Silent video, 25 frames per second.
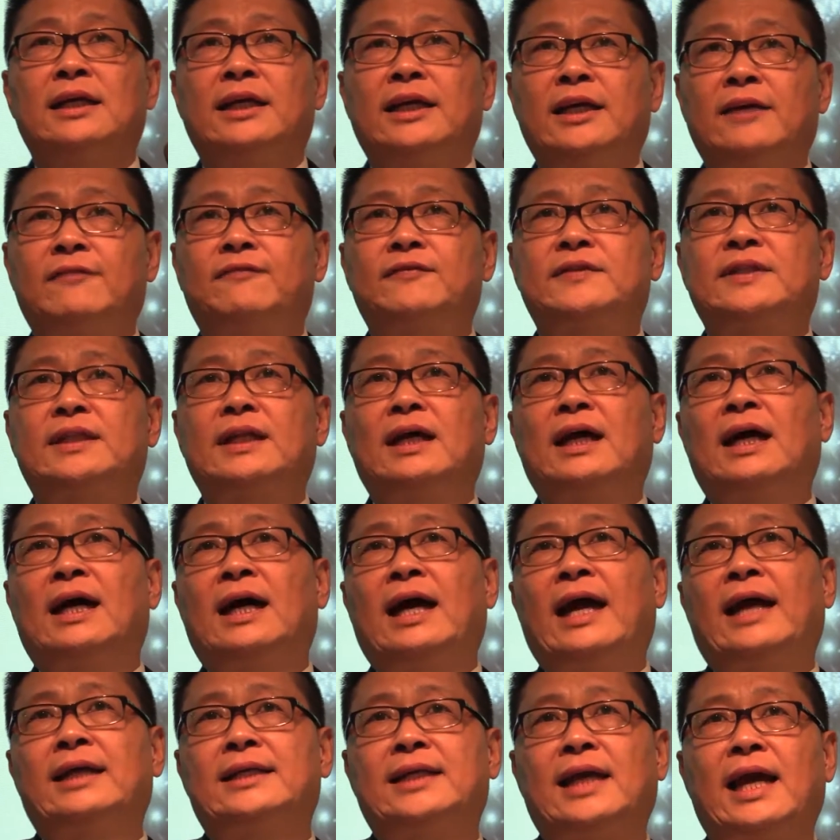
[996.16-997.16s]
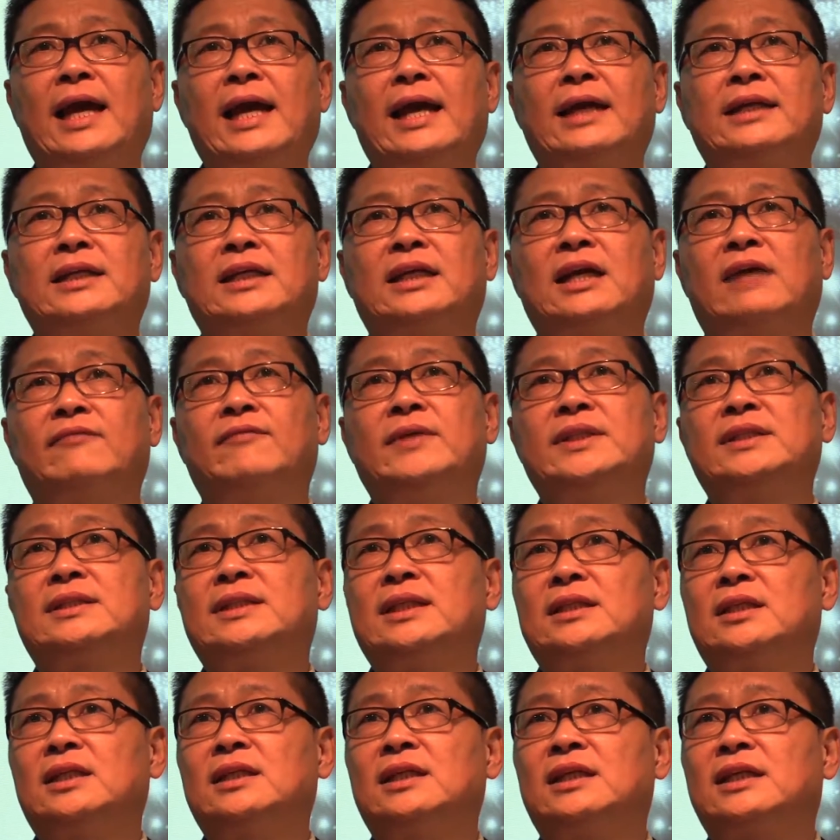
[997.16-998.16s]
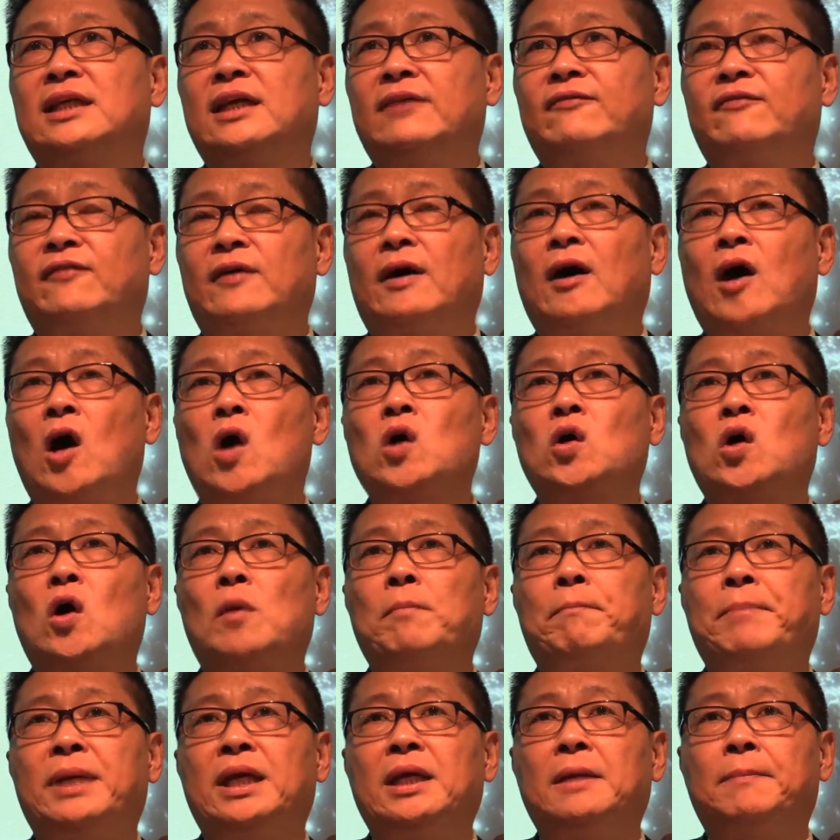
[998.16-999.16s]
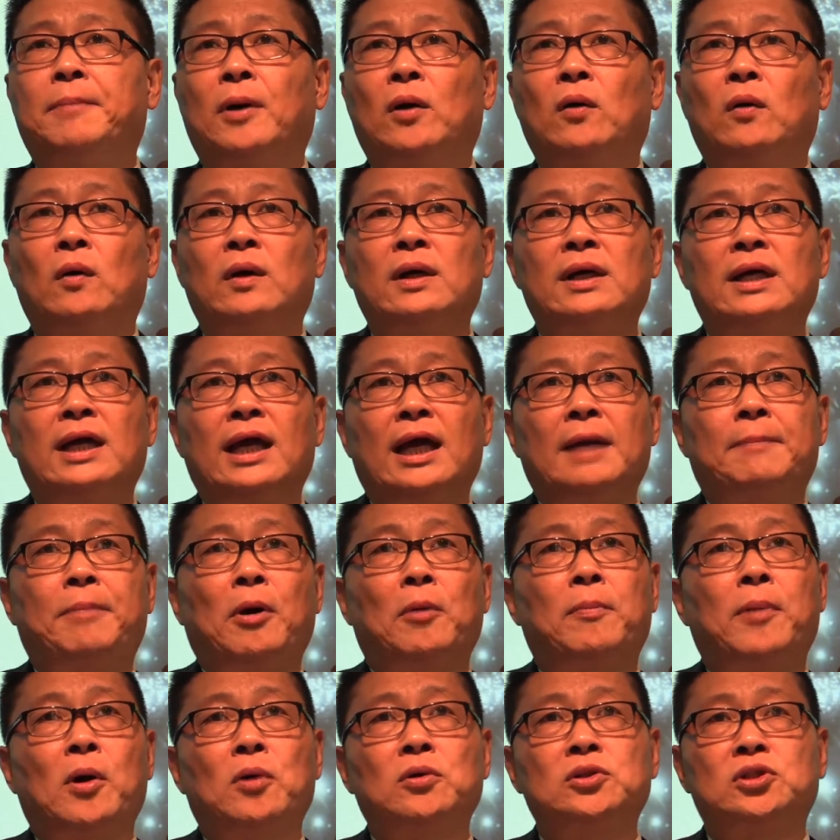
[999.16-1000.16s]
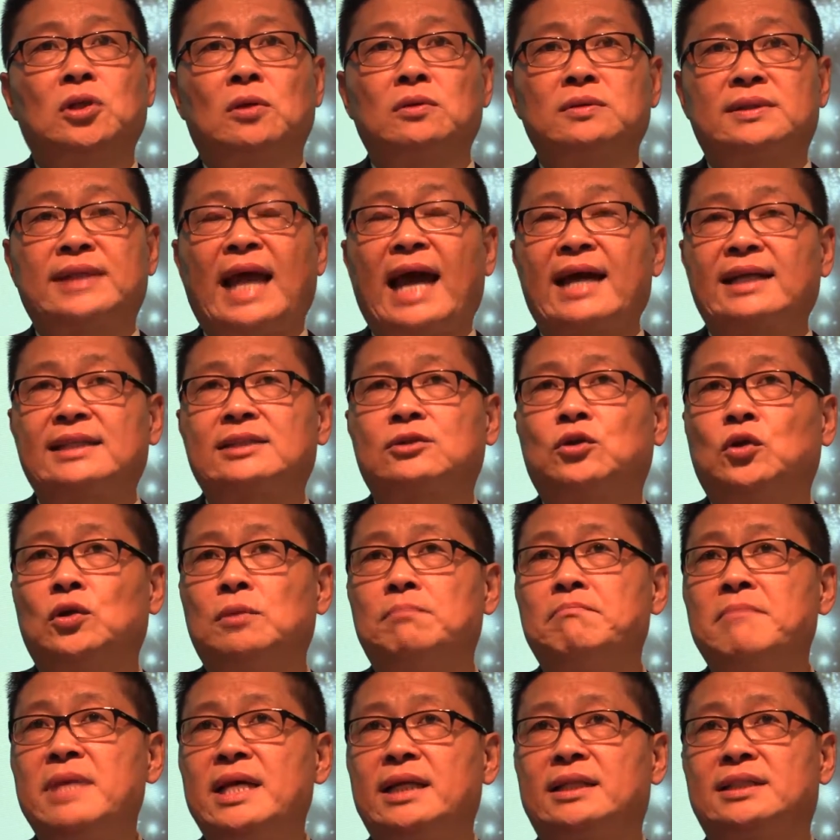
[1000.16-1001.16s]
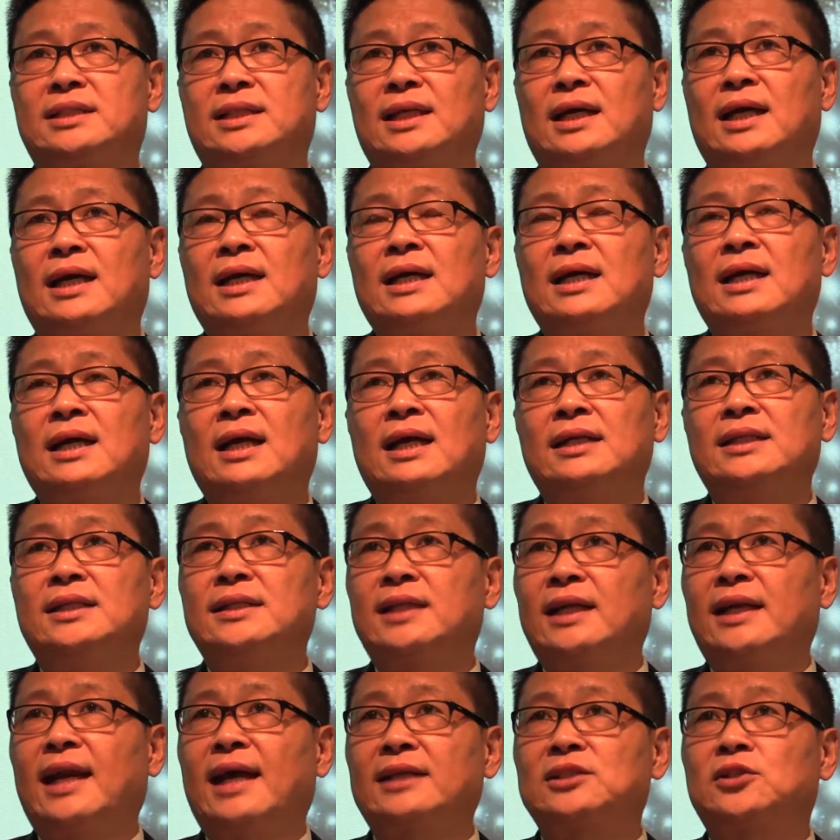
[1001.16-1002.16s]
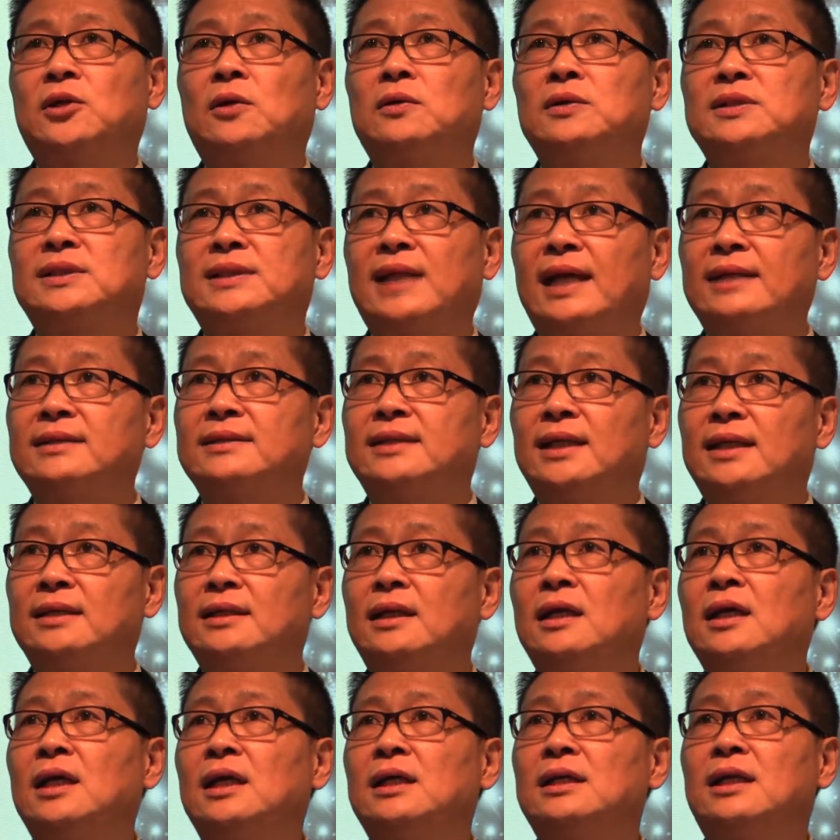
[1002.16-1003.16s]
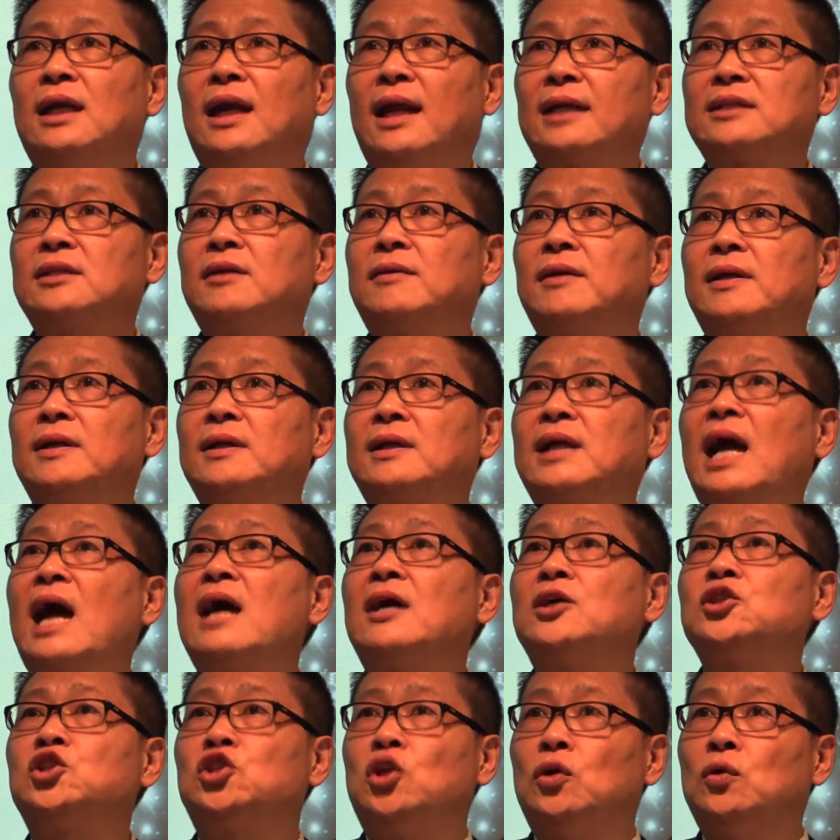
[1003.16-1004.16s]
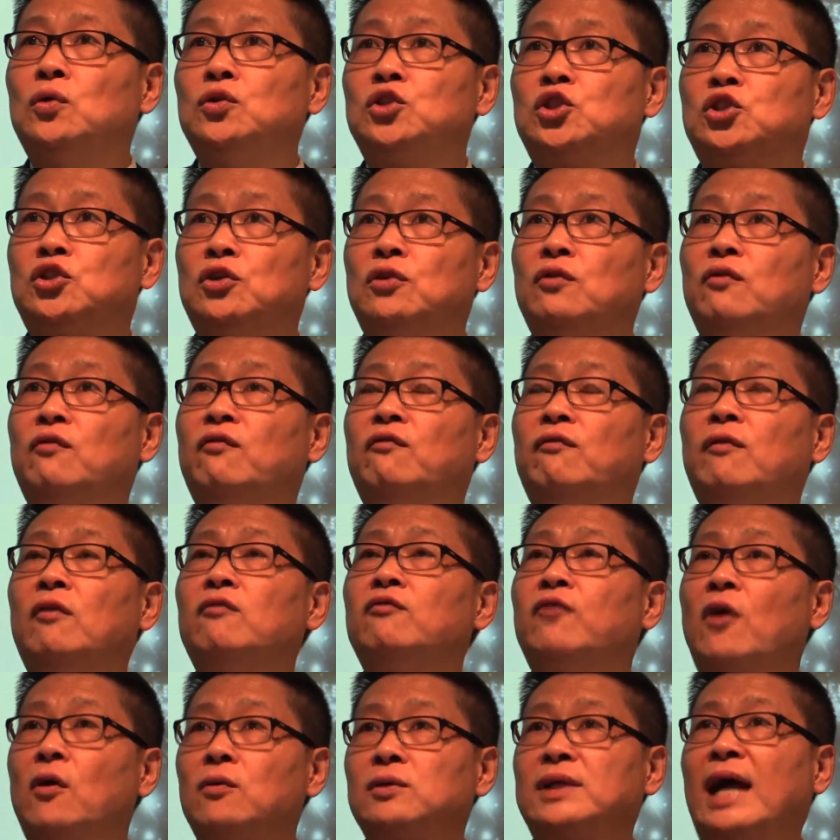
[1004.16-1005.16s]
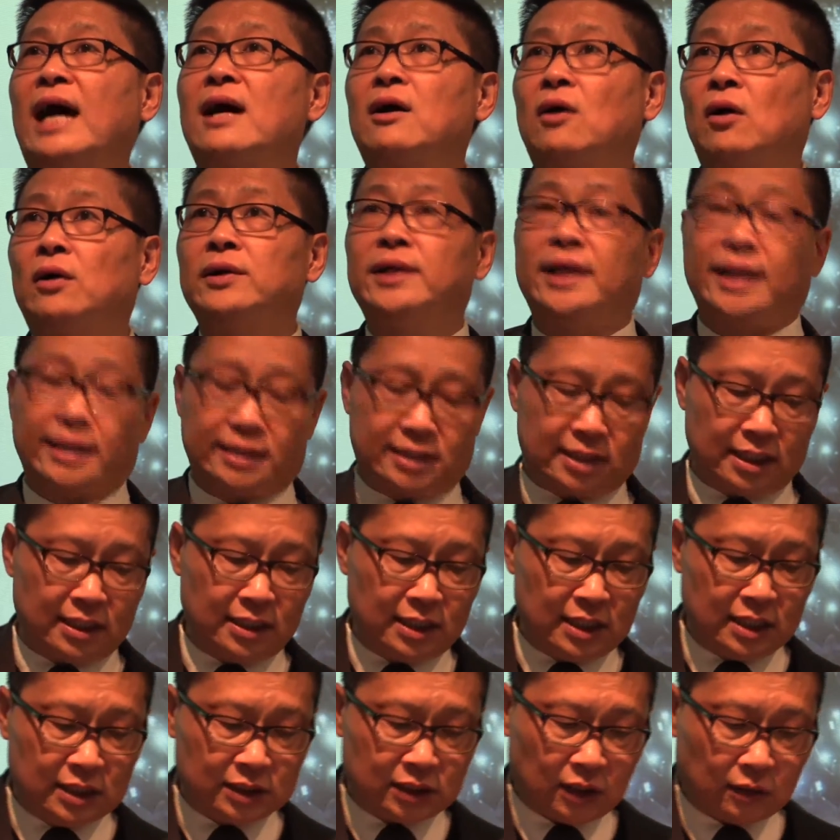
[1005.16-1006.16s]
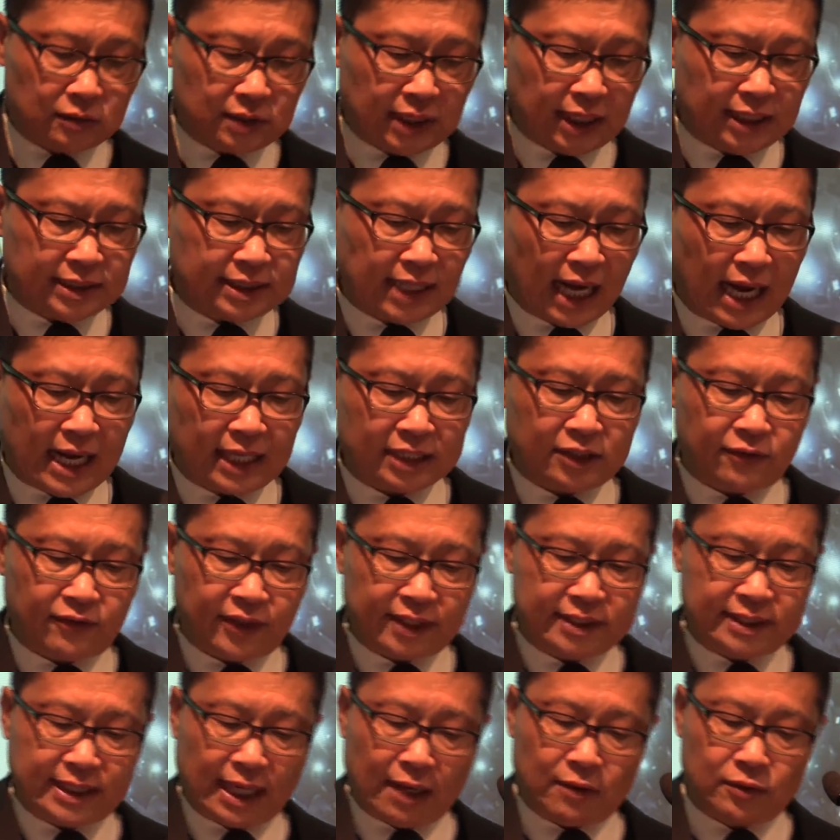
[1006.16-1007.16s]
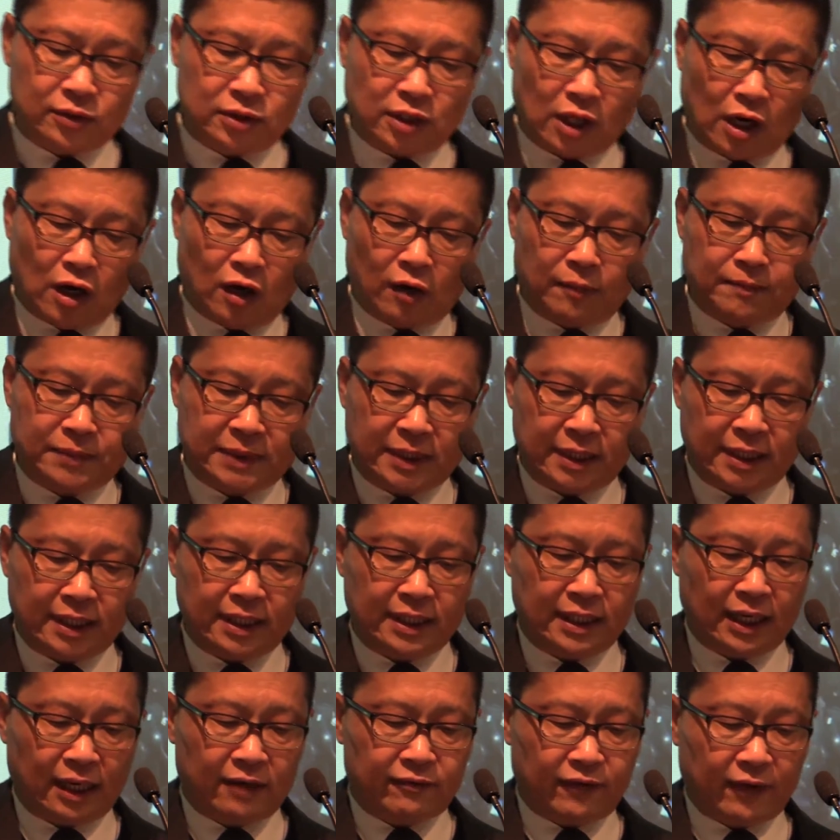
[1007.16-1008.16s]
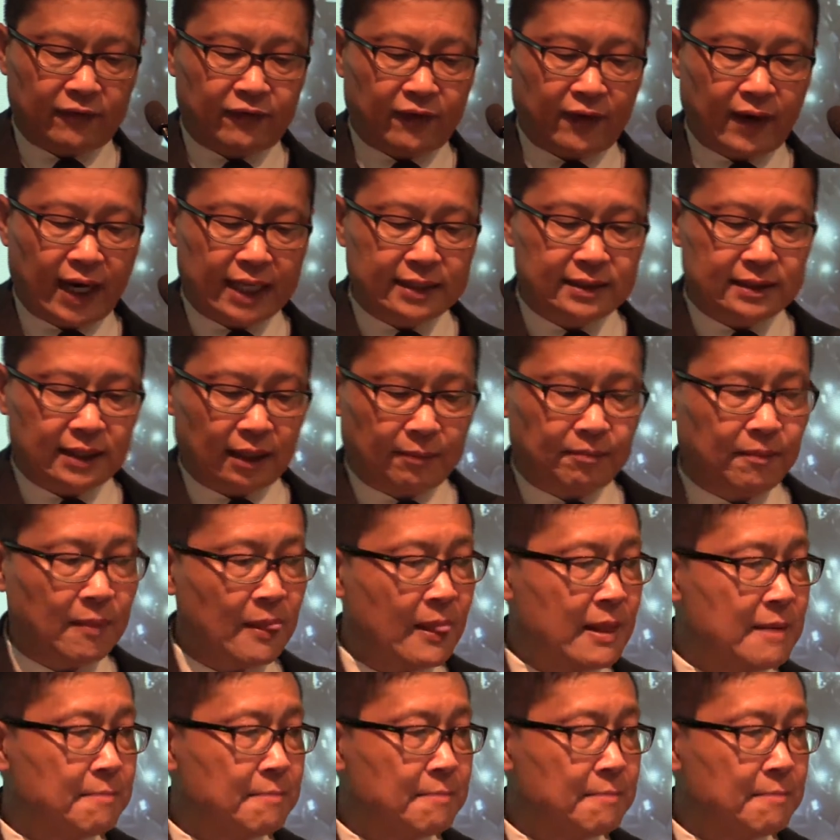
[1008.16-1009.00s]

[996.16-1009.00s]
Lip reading: if at the end the government didn't give Hong Kong people a proposal that could meet international standard, the Legislative Council should vote down on it. So these are the results of the referendum.